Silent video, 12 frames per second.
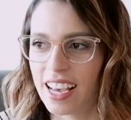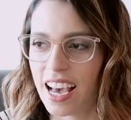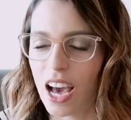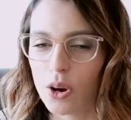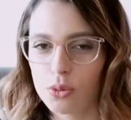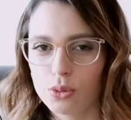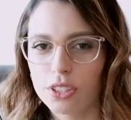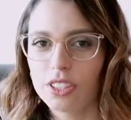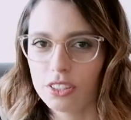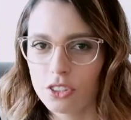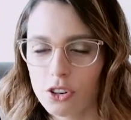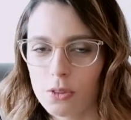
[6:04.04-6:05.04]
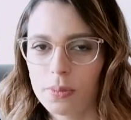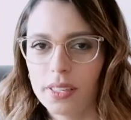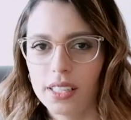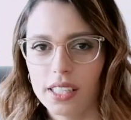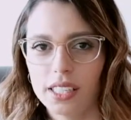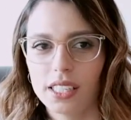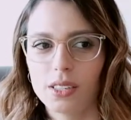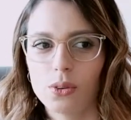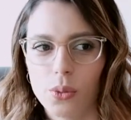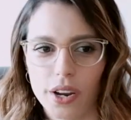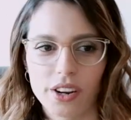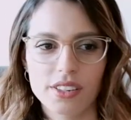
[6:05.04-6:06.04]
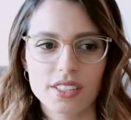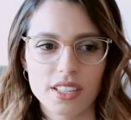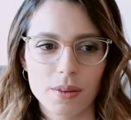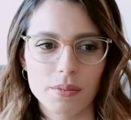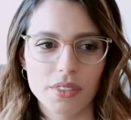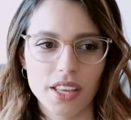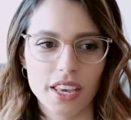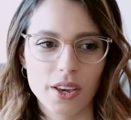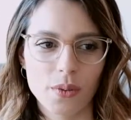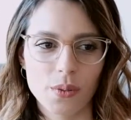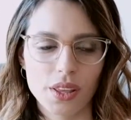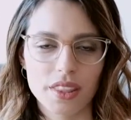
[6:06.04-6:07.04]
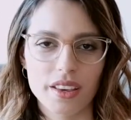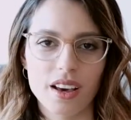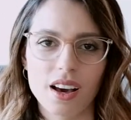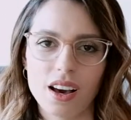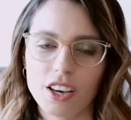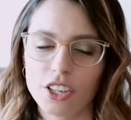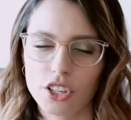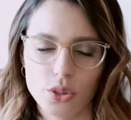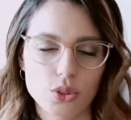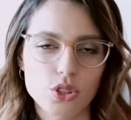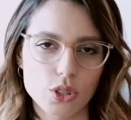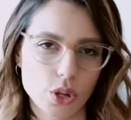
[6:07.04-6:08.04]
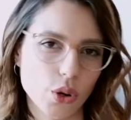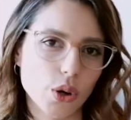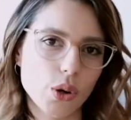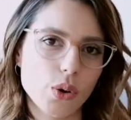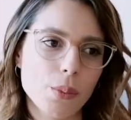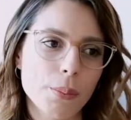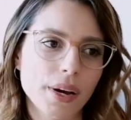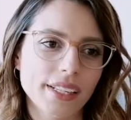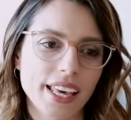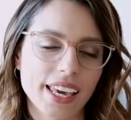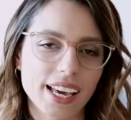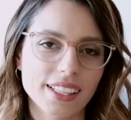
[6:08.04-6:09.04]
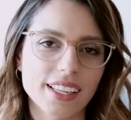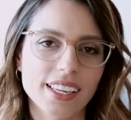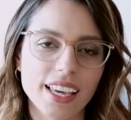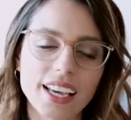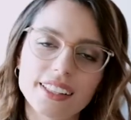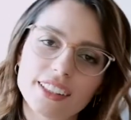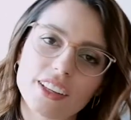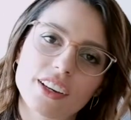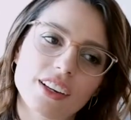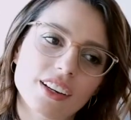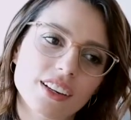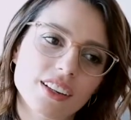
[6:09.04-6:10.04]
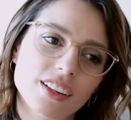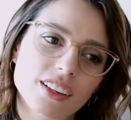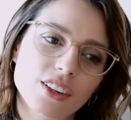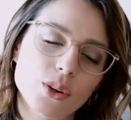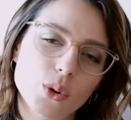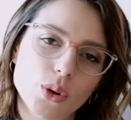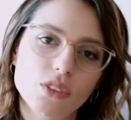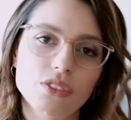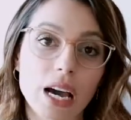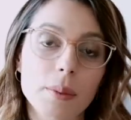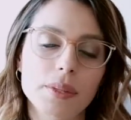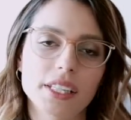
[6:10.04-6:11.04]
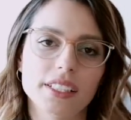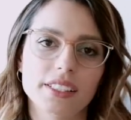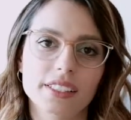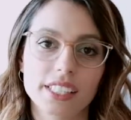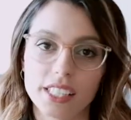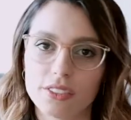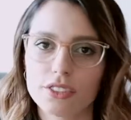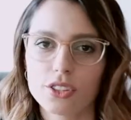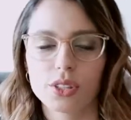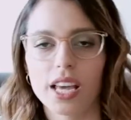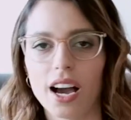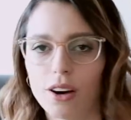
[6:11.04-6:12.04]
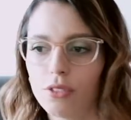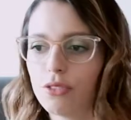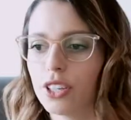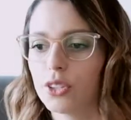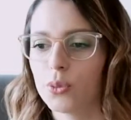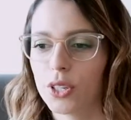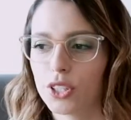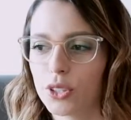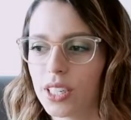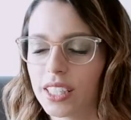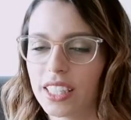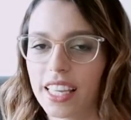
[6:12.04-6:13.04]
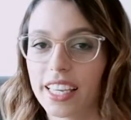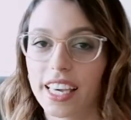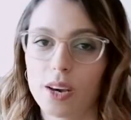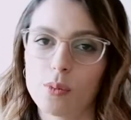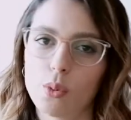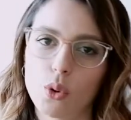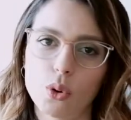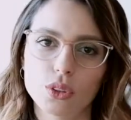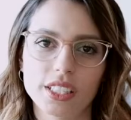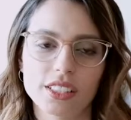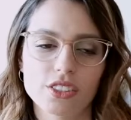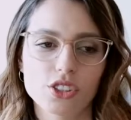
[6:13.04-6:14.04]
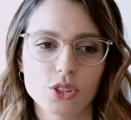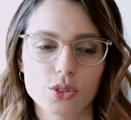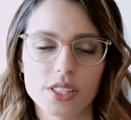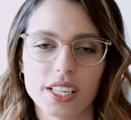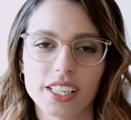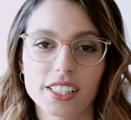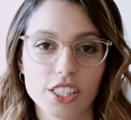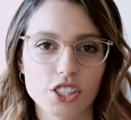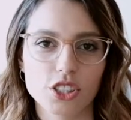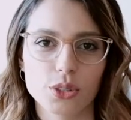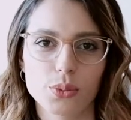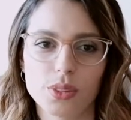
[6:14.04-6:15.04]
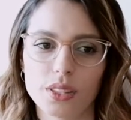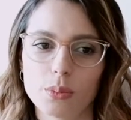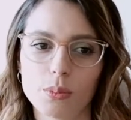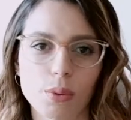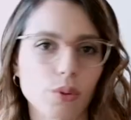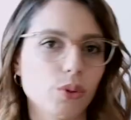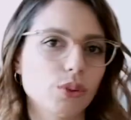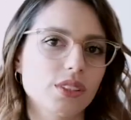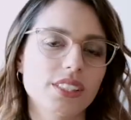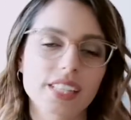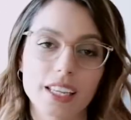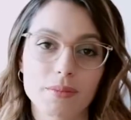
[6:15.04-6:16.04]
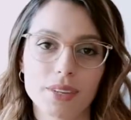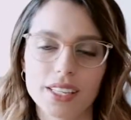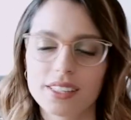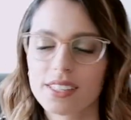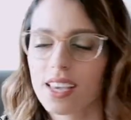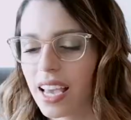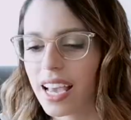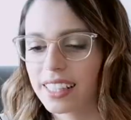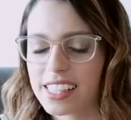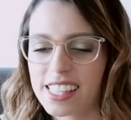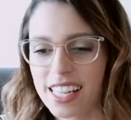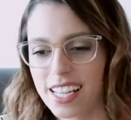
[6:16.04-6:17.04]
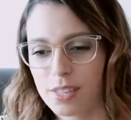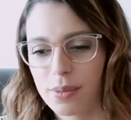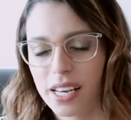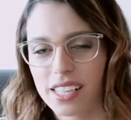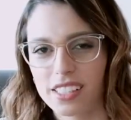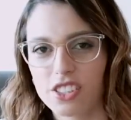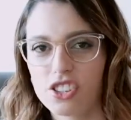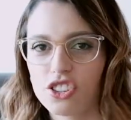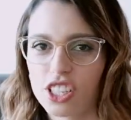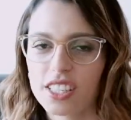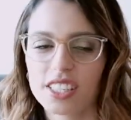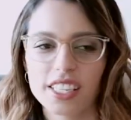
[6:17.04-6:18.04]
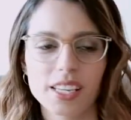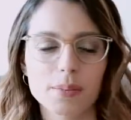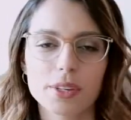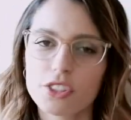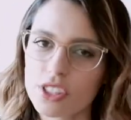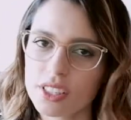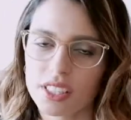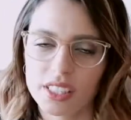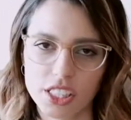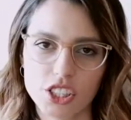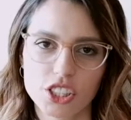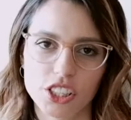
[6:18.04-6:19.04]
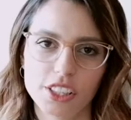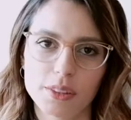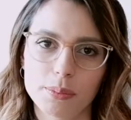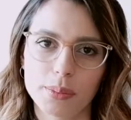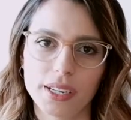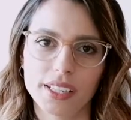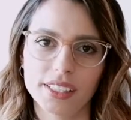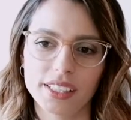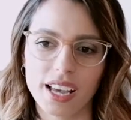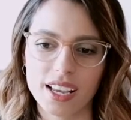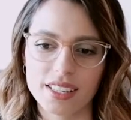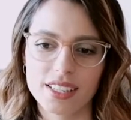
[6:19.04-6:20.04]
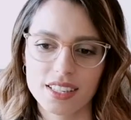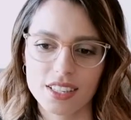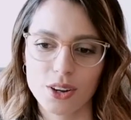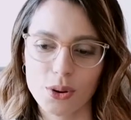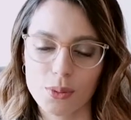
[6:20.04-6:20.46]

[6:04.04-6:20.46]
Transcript: I wouldn't normally wear something with a huge logo, but I kind of get the cool vibe that it gives to the outfit when you kind of like get bold and choose like a t-shirt with a bold statement. And it's nice because it can be just a t-shirt, but it has so